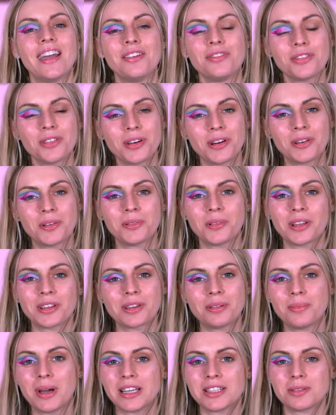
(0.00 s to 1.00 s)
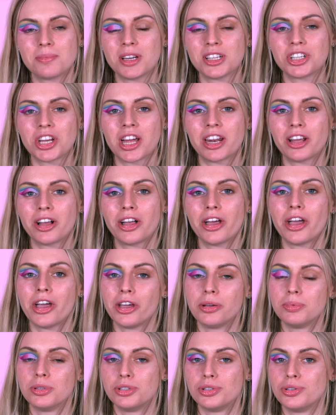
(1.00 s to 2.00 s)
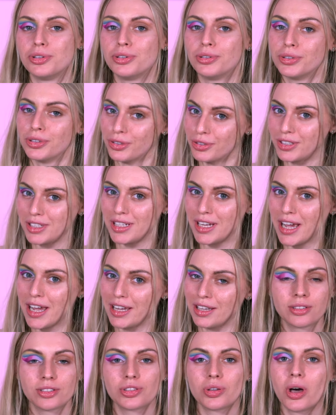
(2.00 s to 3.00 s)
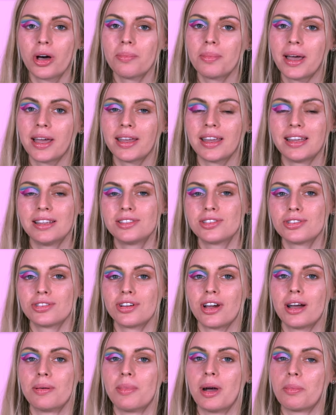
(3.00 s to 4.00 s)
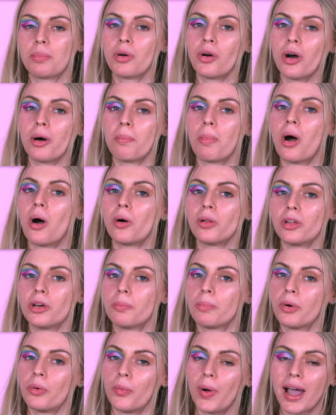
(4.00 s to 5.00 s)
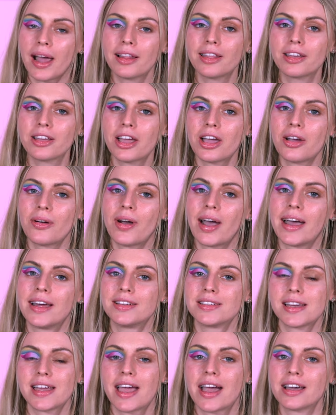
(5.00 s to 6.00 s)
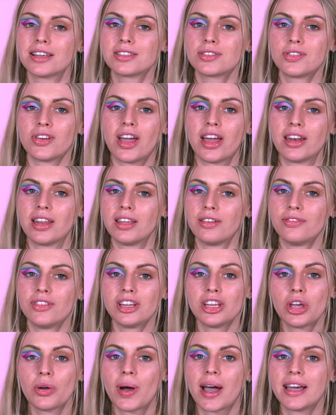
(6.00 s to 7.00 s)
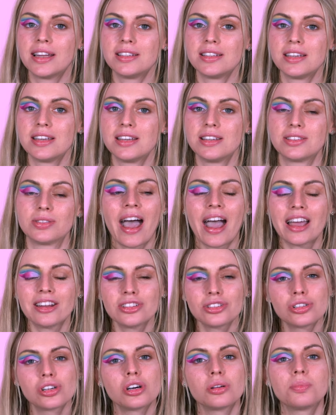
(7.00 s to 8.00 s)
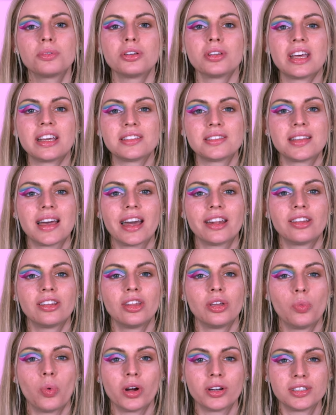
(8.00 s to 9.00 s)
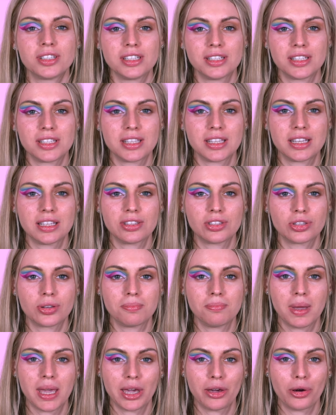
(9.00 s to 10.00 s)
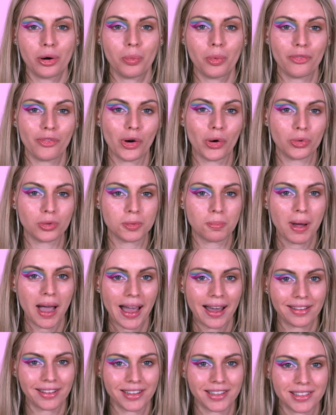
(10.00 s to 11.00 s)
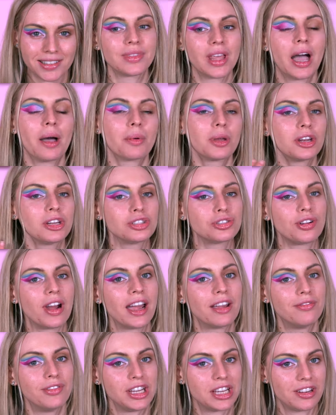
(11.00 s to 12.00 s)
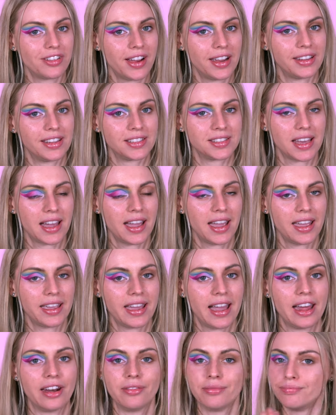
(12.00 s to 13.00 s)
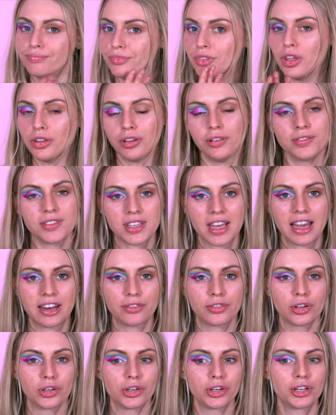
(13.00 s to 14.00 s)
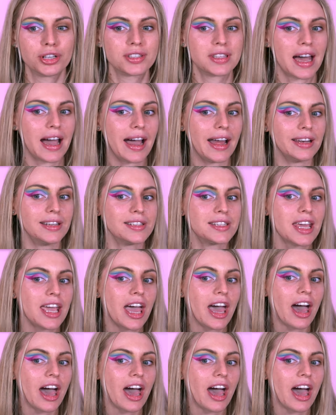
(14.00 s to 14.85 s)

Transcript: Hey everyone, welcome back to my channel. I hope you're doing all good today. So on my Instagram I put a poll up a while ago and I asked for any video ideas. I had a couple that said they wanted to see some makeup with old palettes. I'm going to try and recreate this eye again on the other side of course, and